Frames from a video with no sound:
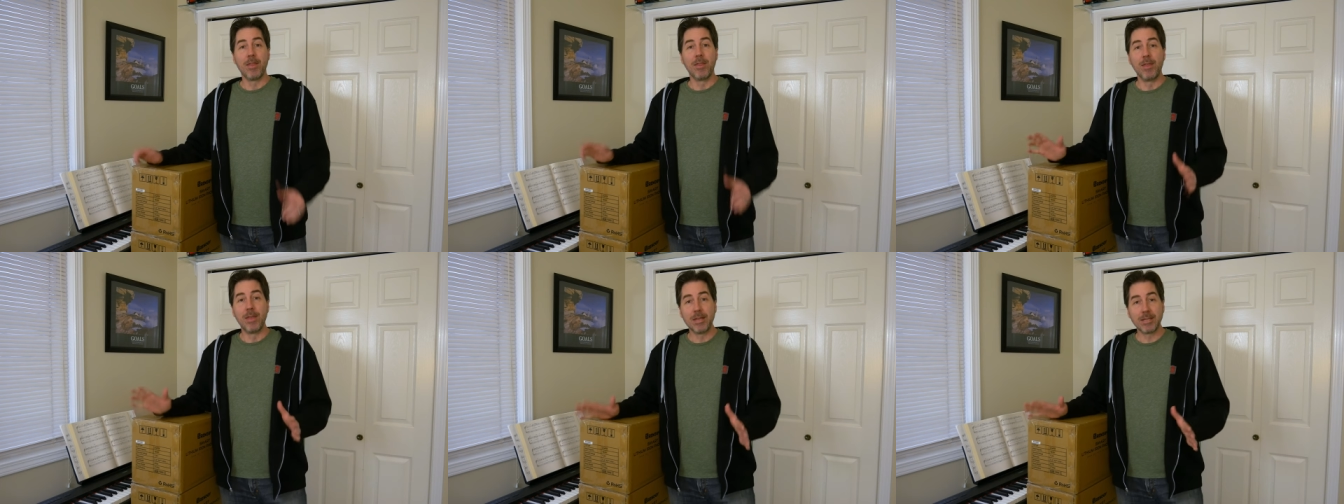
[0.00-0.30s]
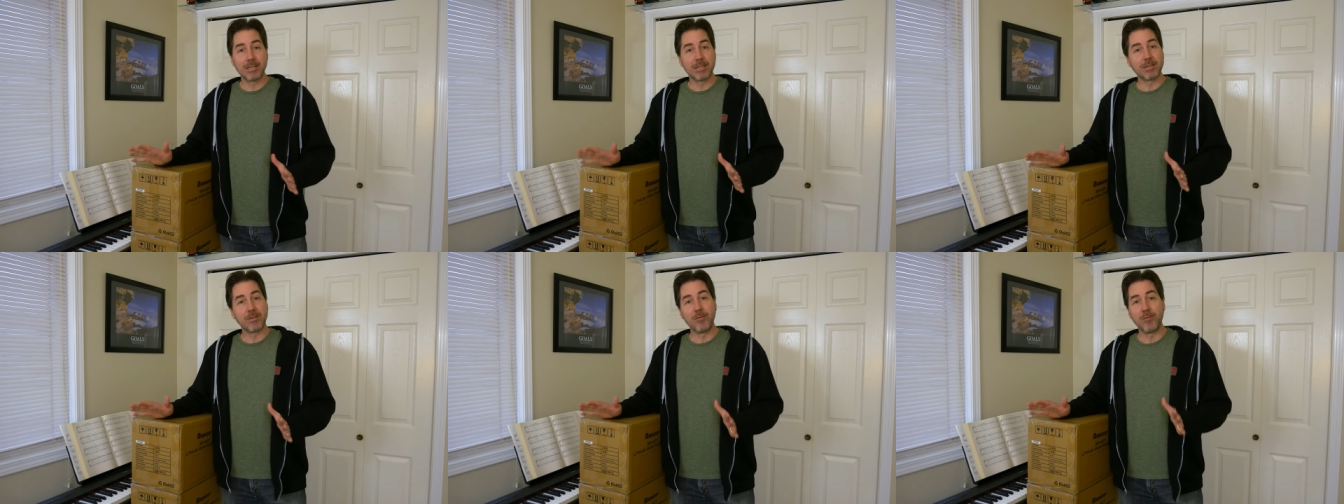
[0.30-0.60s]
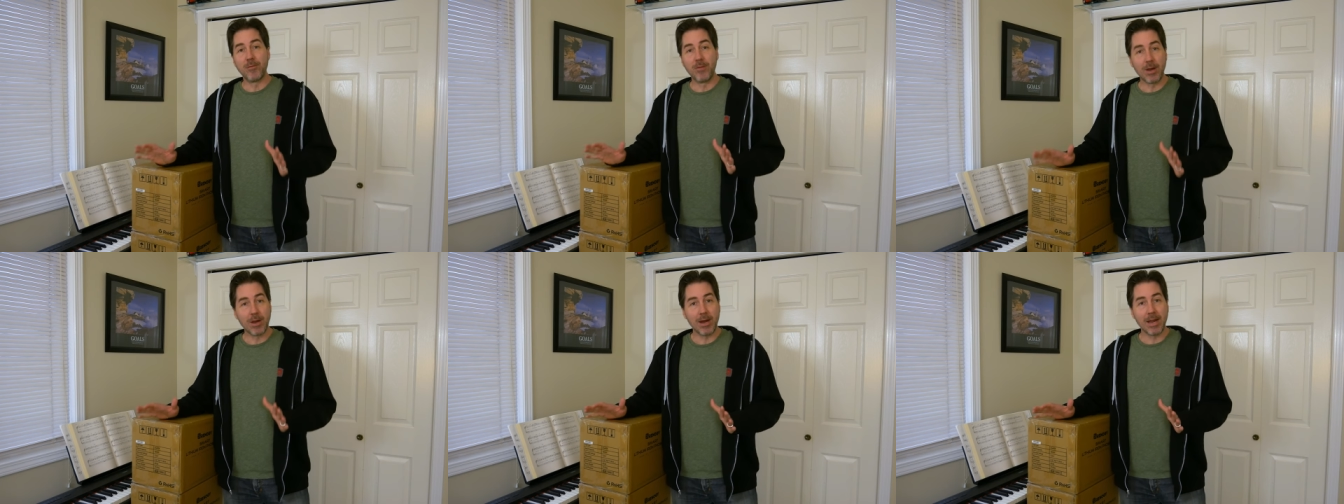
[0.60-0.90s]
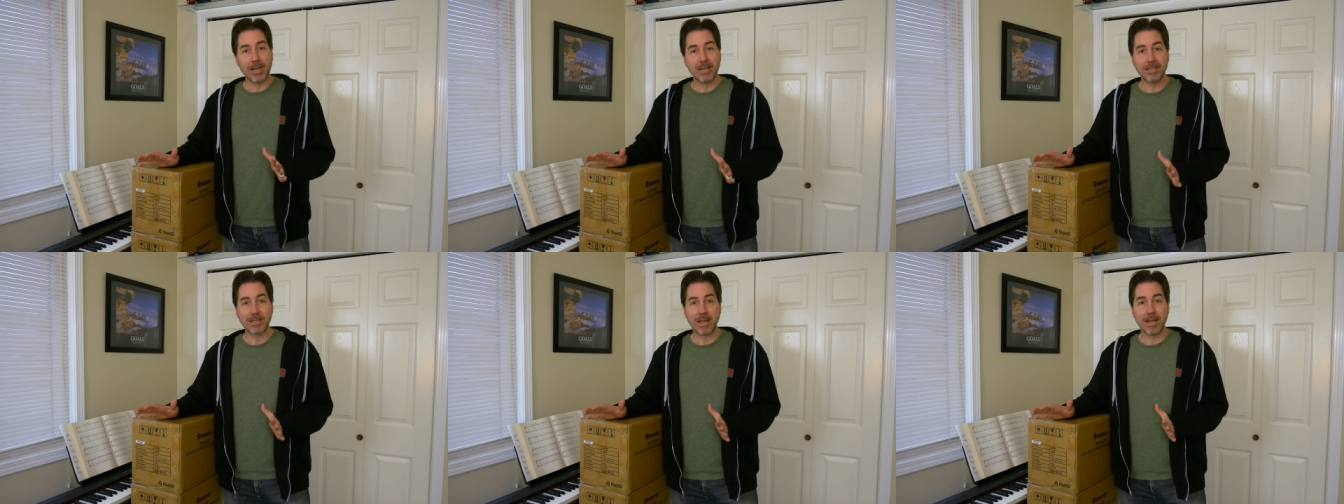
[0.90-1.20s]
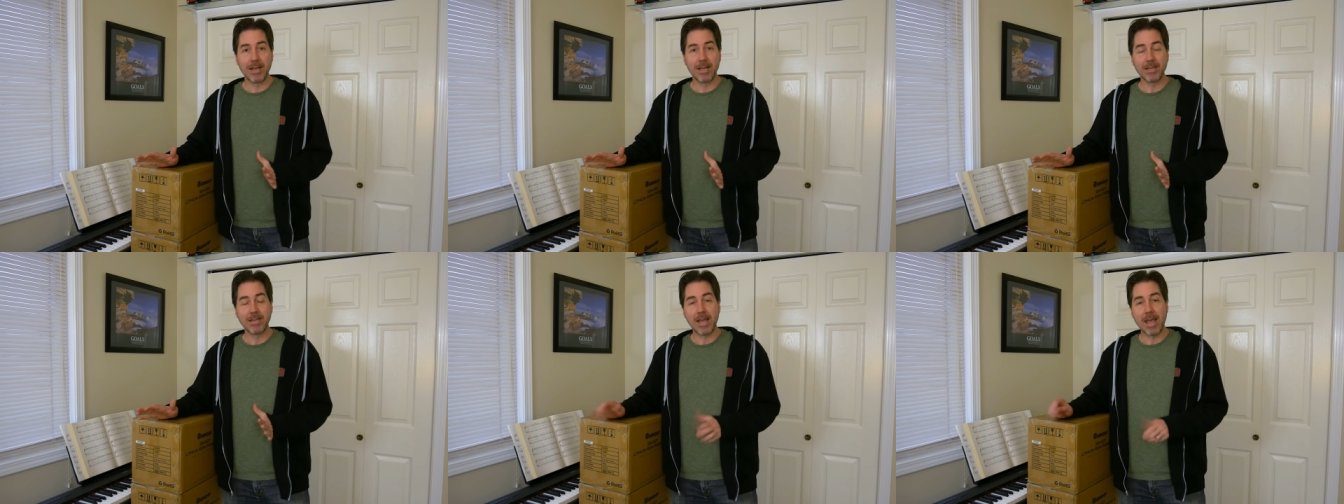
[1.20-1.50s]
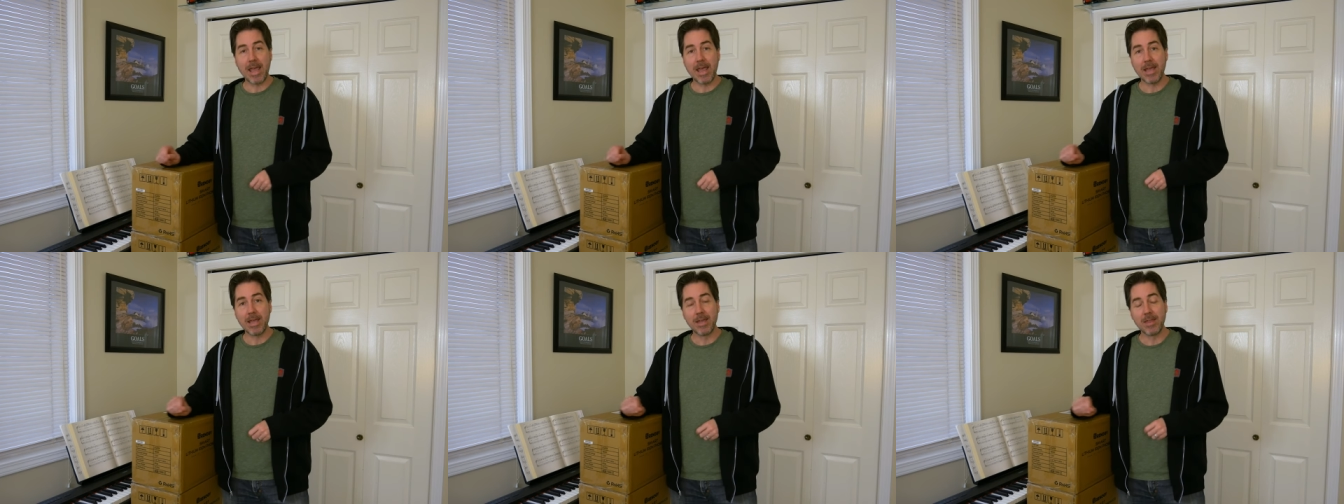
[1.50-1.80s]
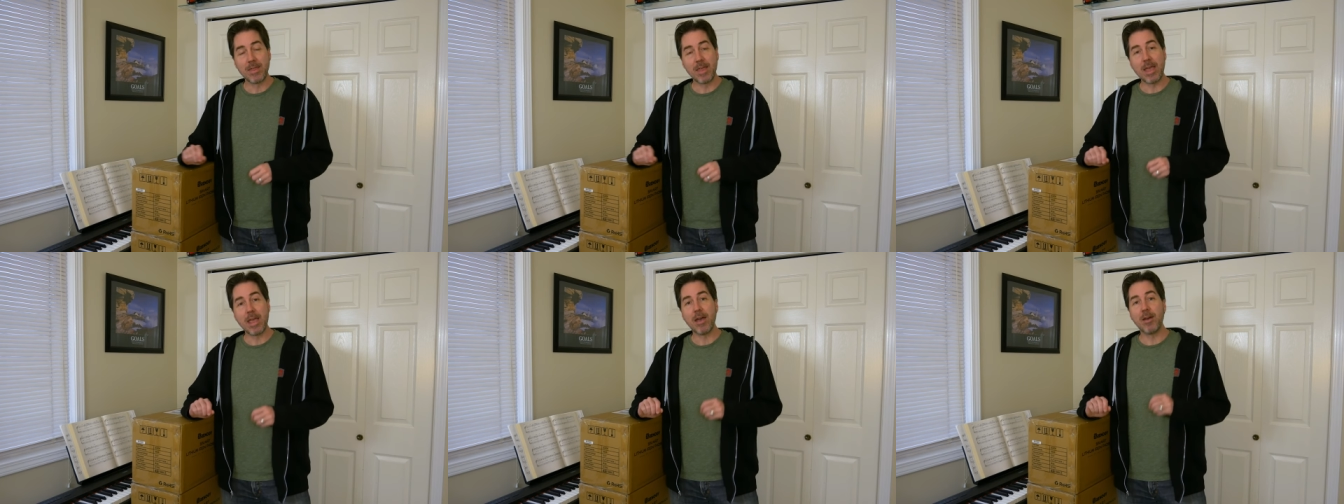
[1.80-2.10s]
This is a very exciting day.
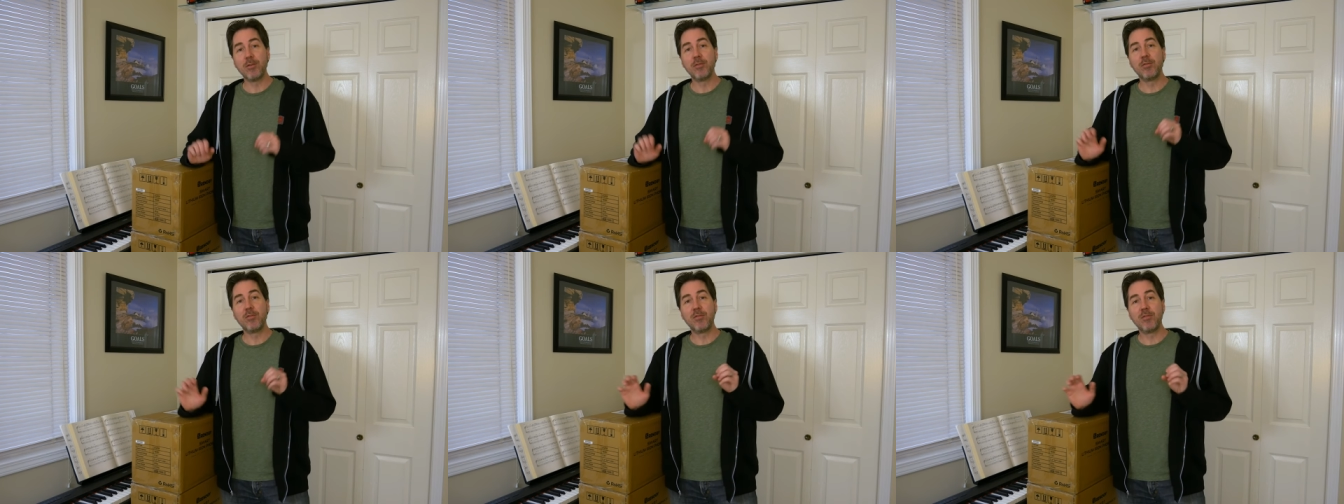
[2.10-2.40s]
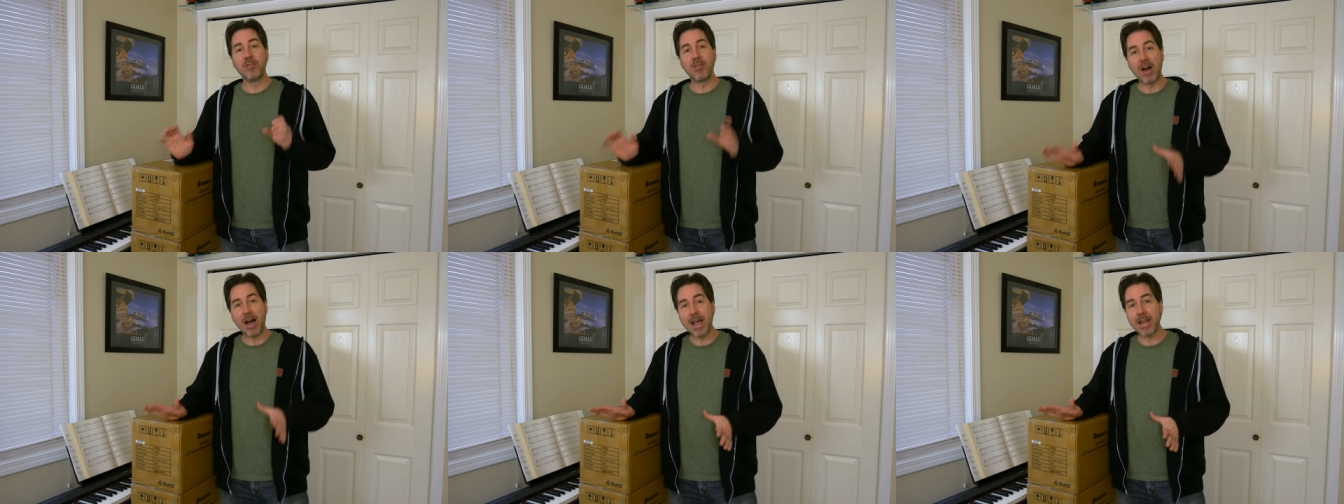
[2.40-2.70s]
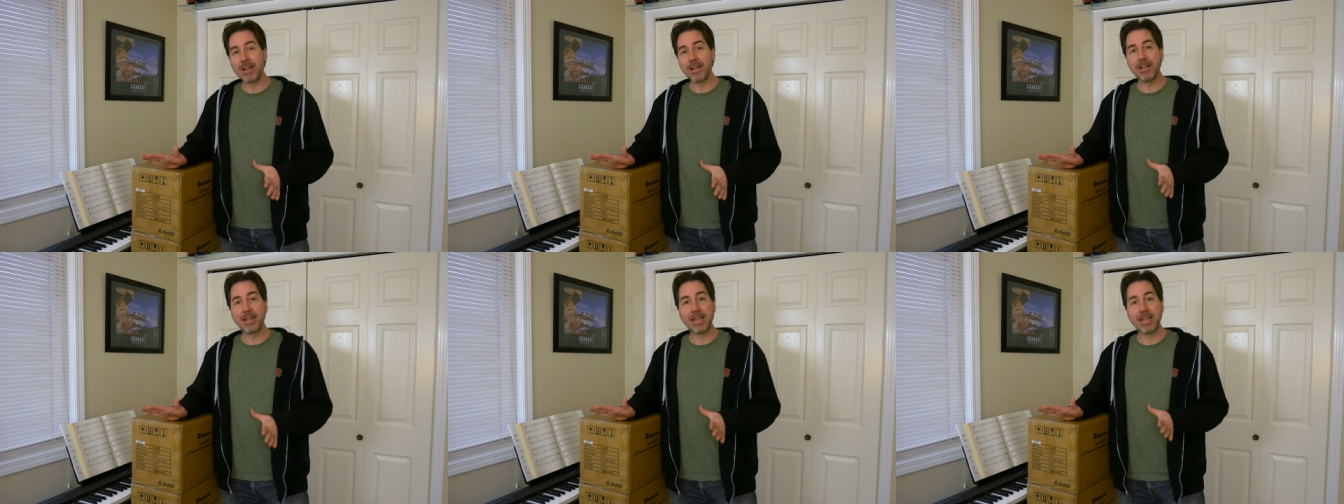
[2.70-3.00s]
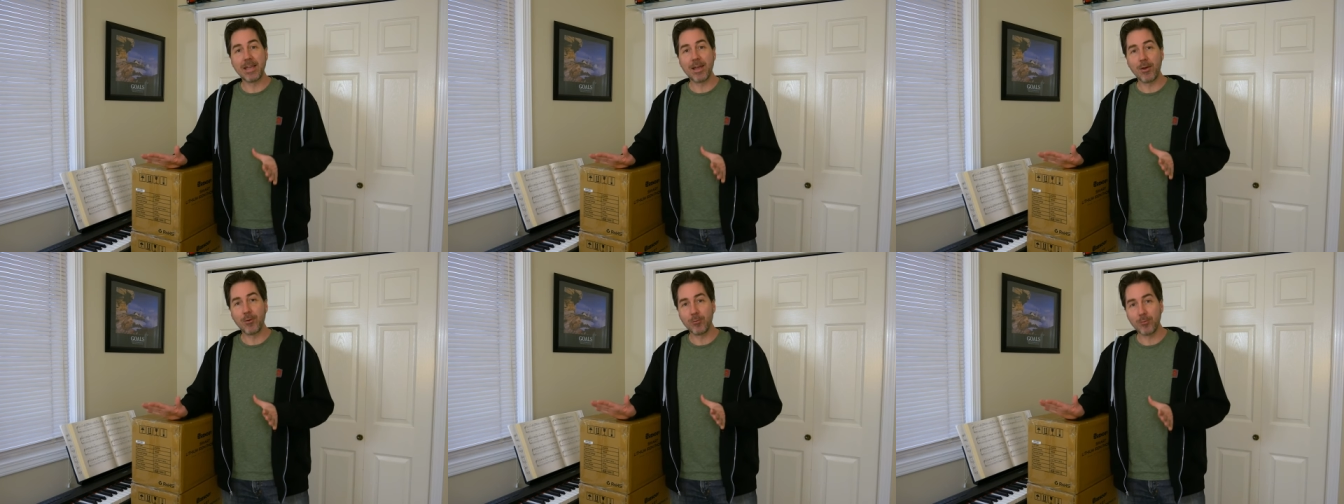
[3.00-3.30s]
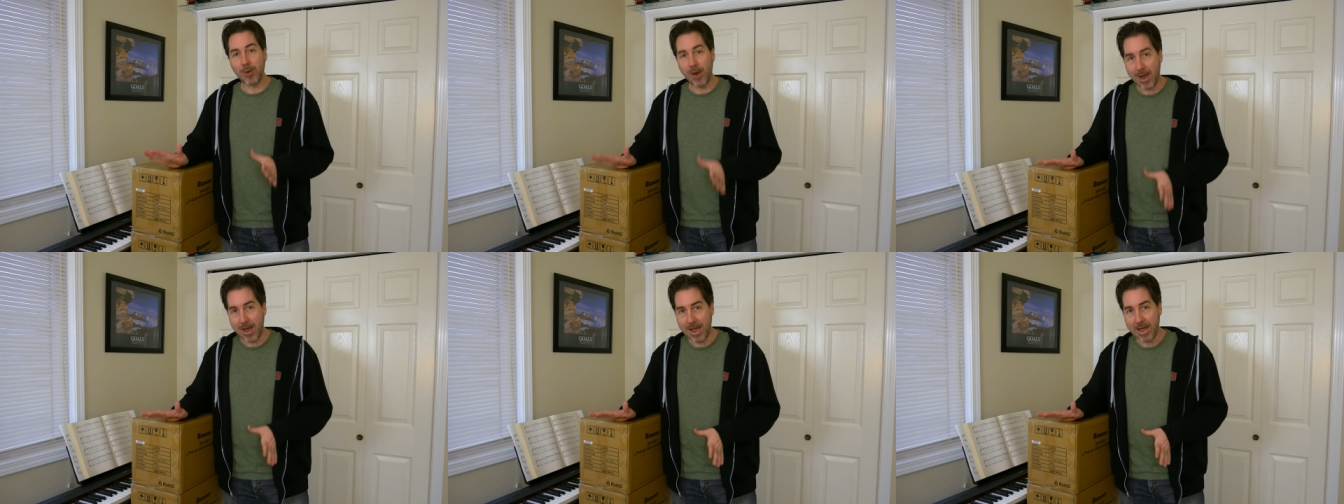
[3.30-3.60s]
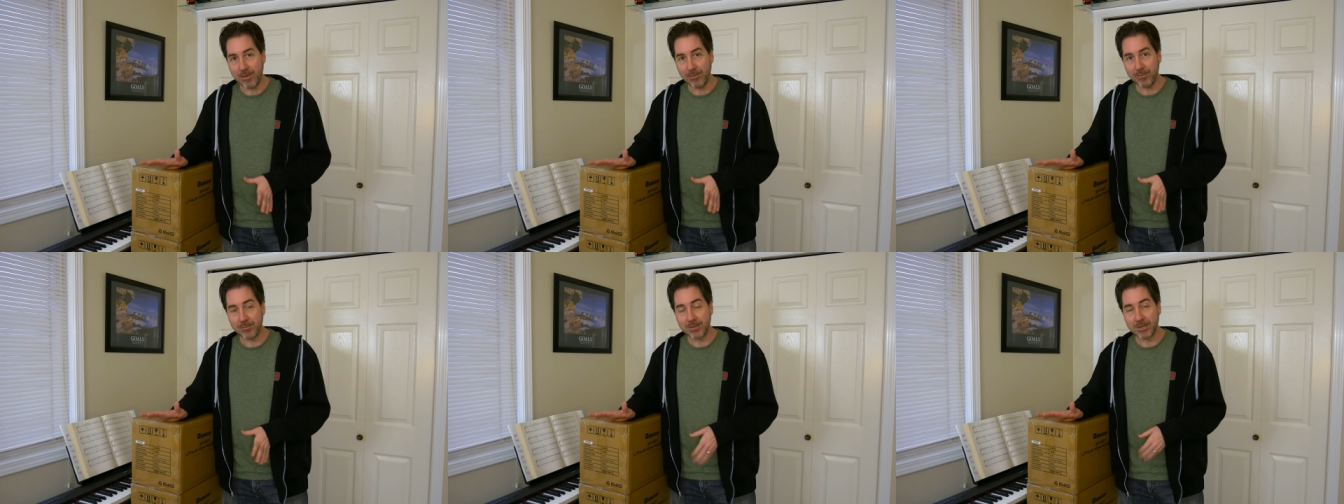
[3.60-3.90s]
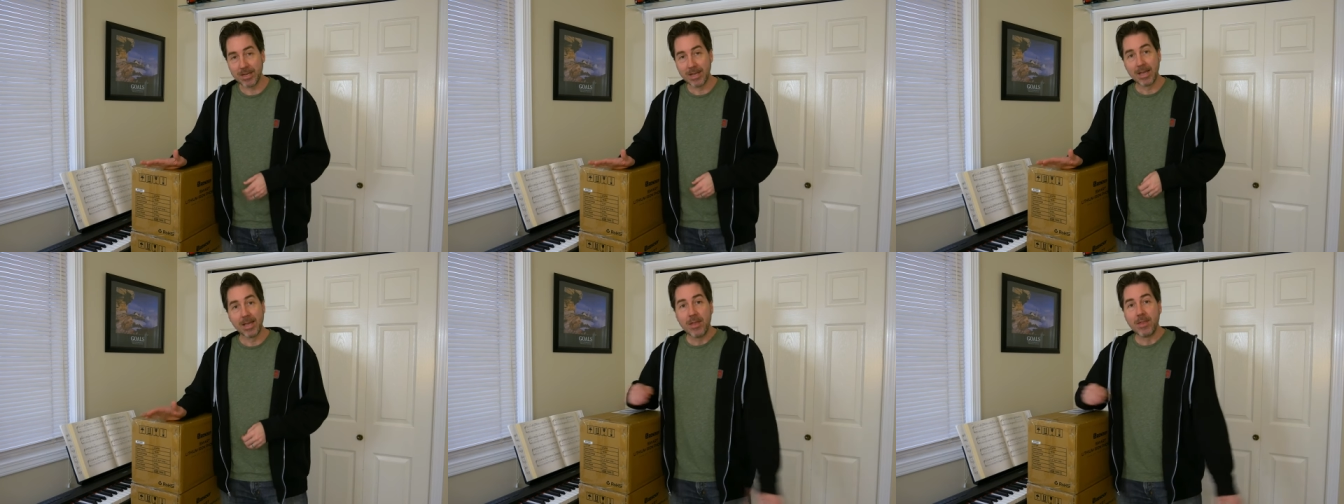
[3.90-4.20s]
They have finally arrived.